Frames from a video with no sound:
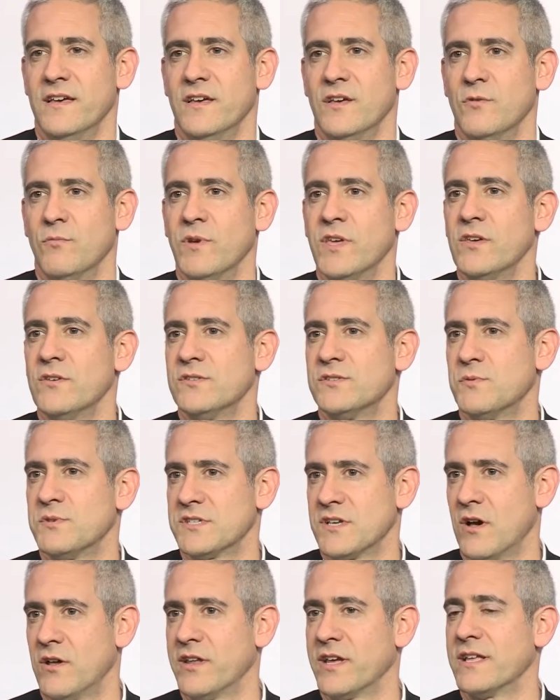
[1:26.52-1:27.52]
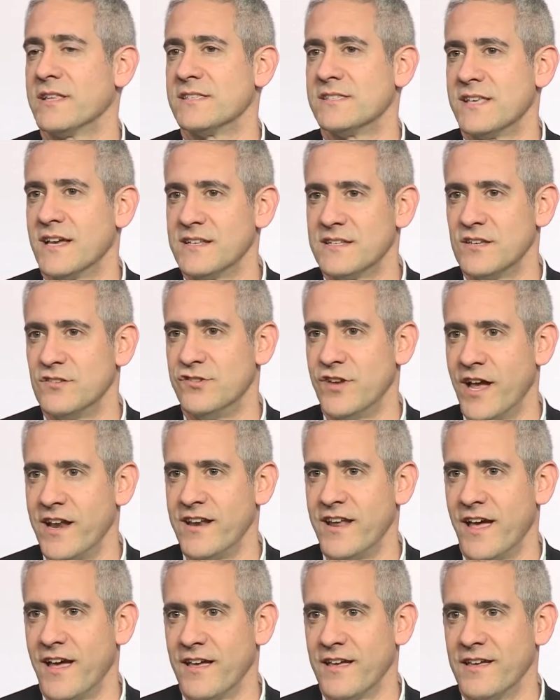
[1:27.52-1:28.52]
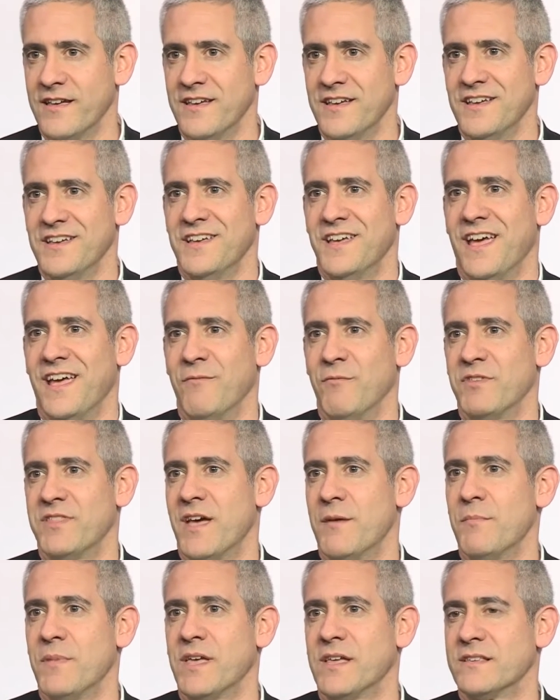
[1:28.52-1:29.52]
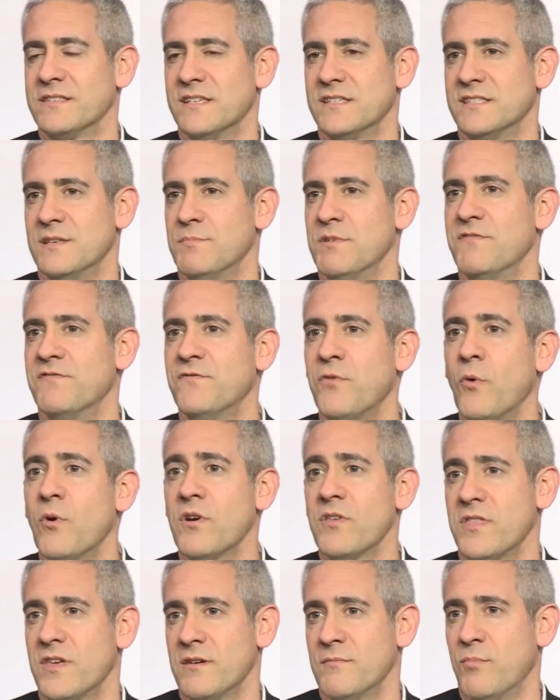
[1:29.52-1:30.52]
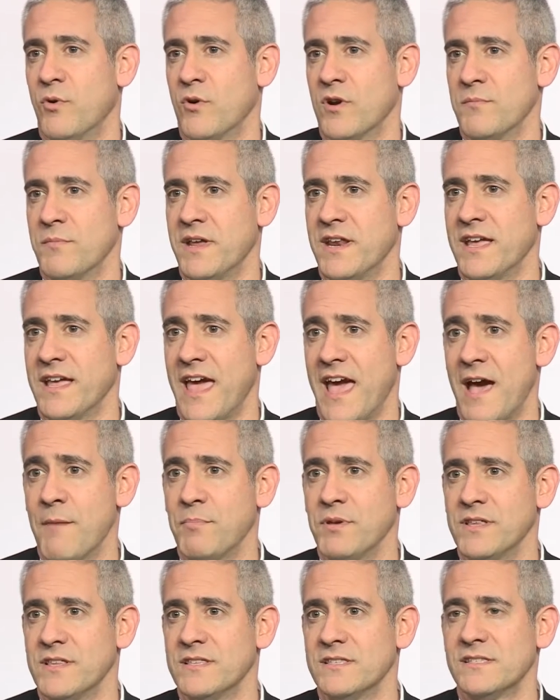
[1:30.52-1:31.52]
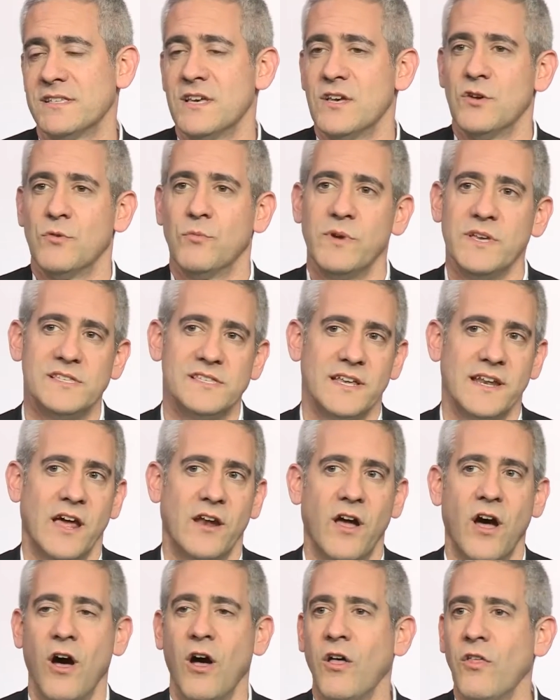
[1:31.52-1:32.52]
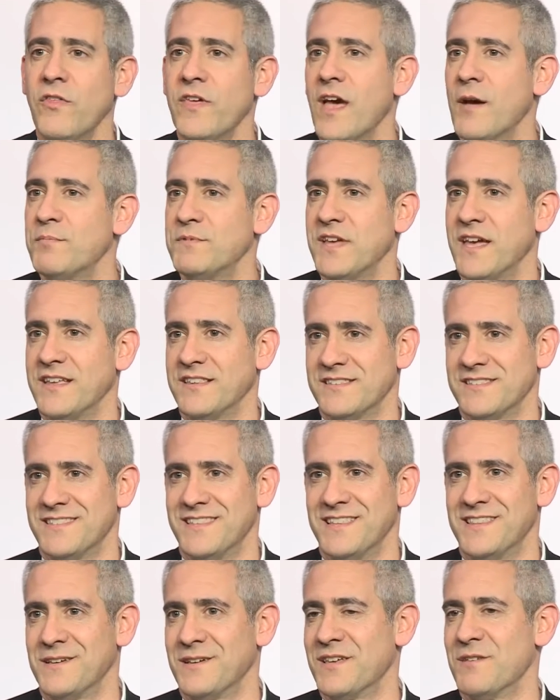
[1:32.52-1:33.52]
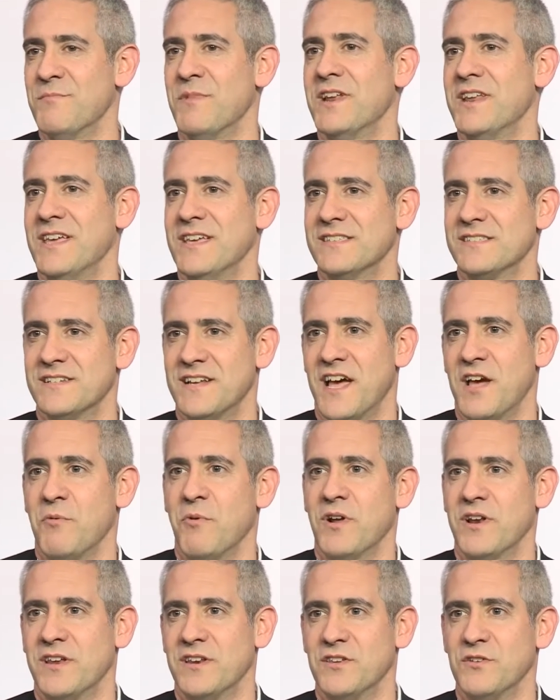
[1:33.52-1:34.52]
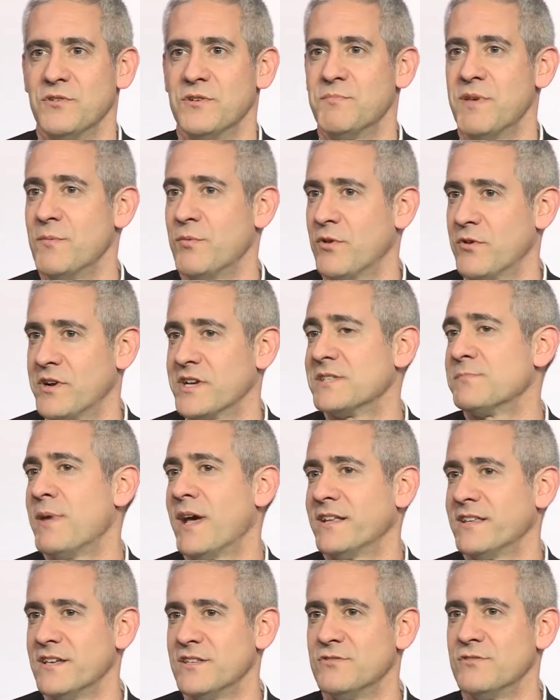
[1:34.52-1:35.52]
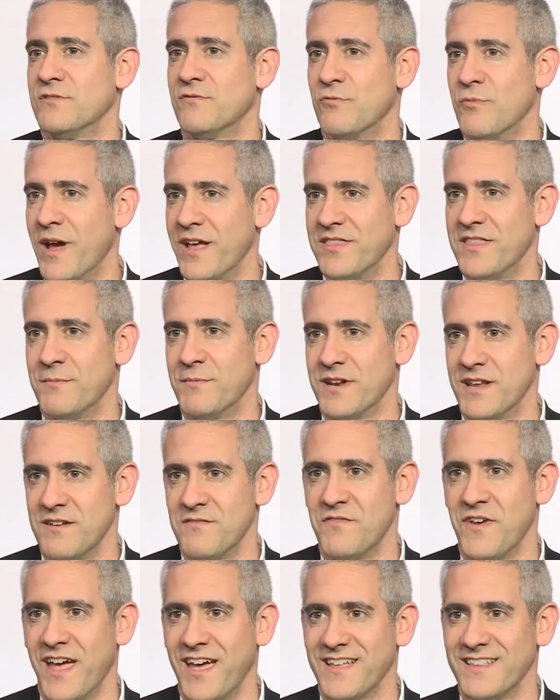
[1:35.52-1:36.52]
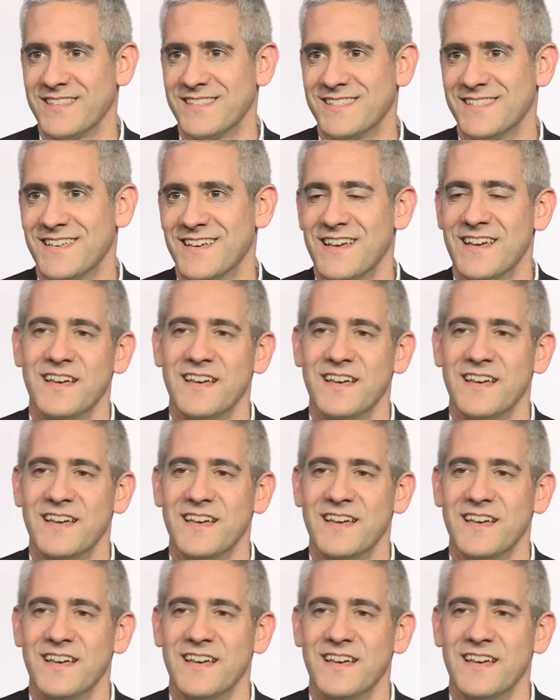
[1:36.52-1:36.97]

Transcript: We use what's called a consent agenda. And what that means is that before the board meeting happens, we send out all the updates that the committees and I want to do, and people are expected to have read them in advance.